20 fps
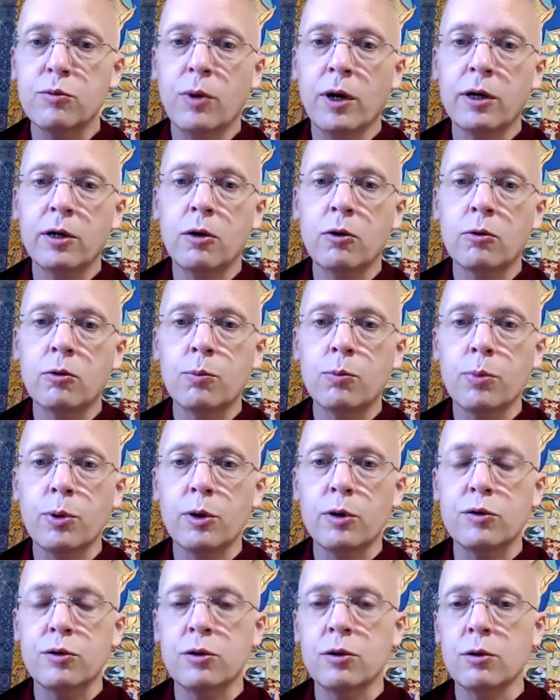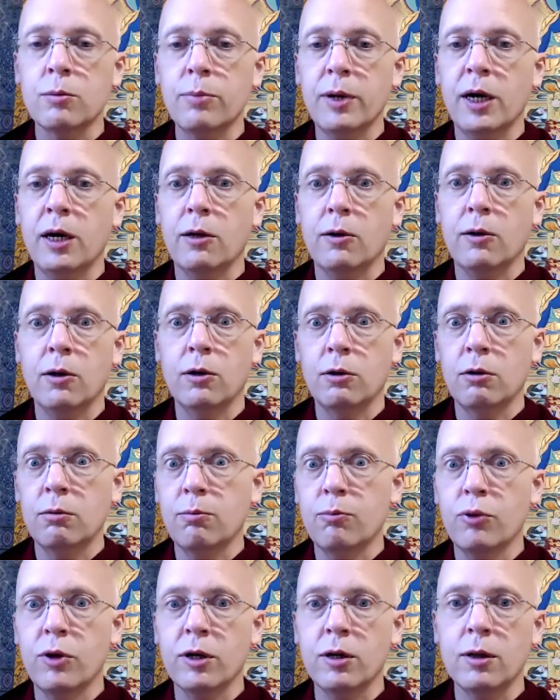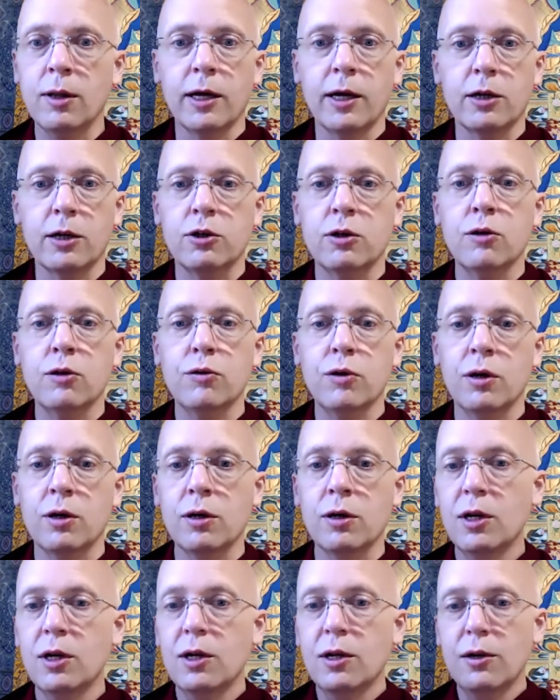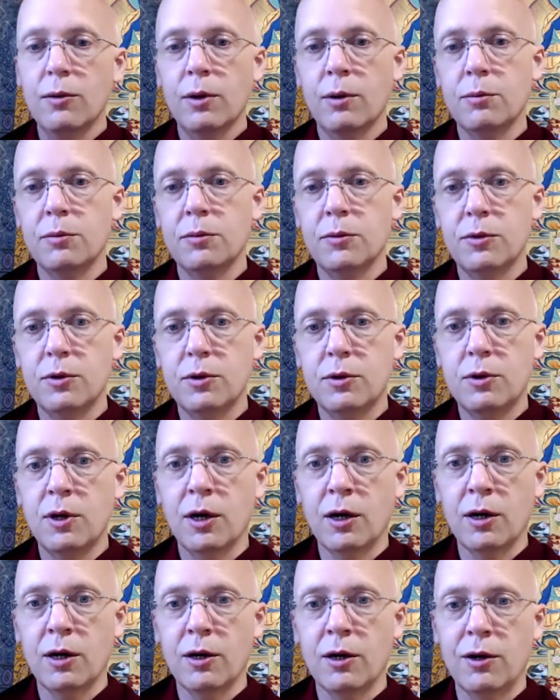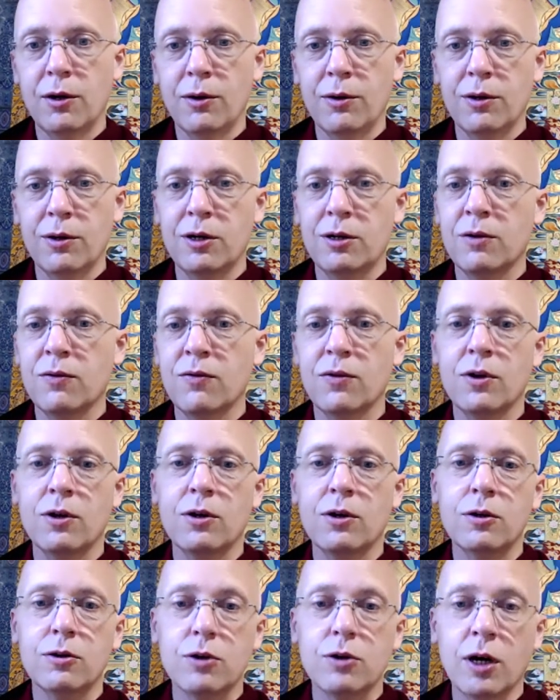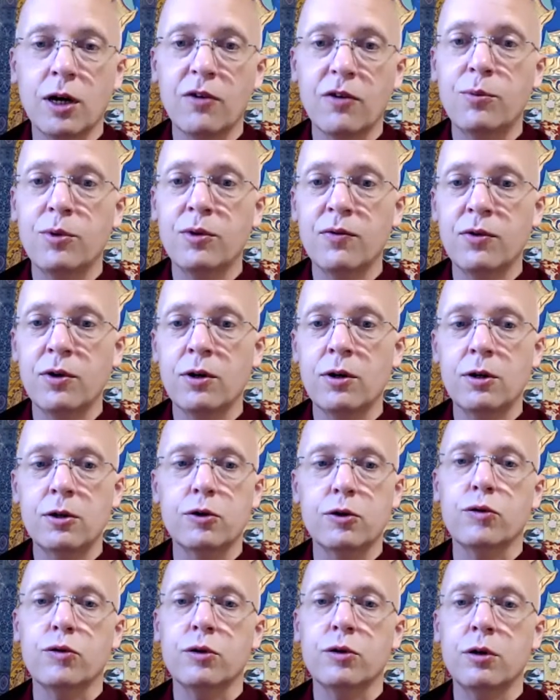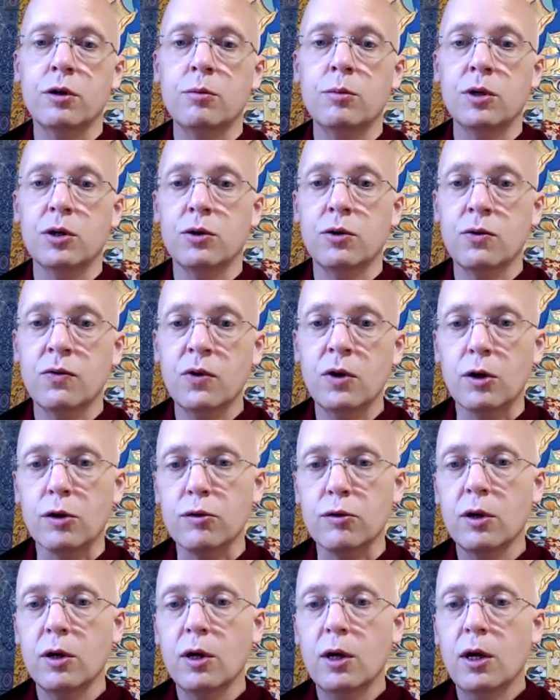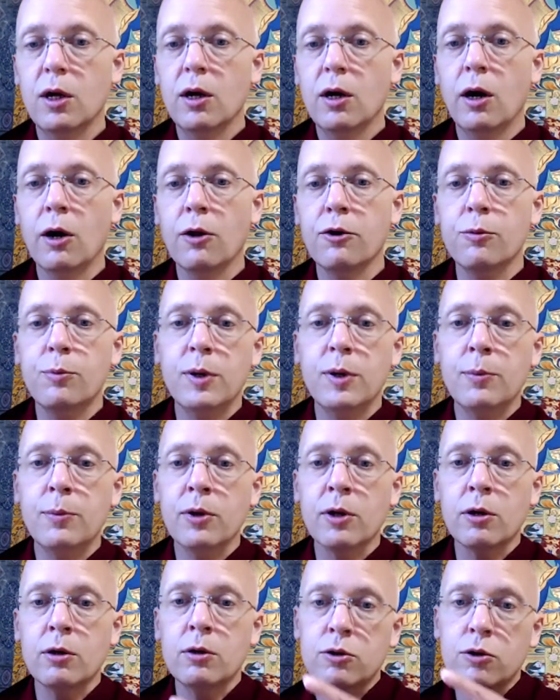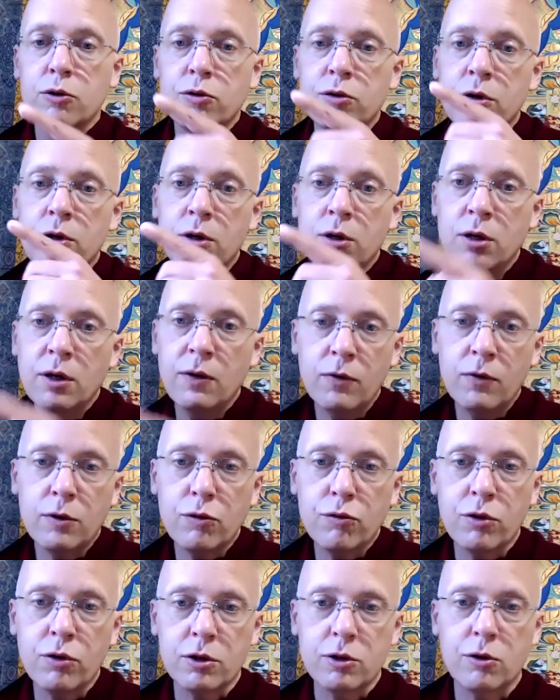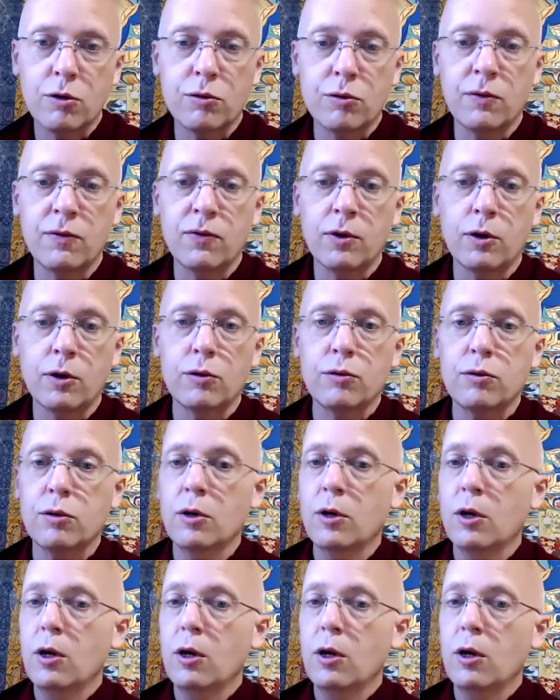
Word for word: of my own personal background and predilections i am uh, getting very i have been very interested in metered verse other people are interested in different structures of verse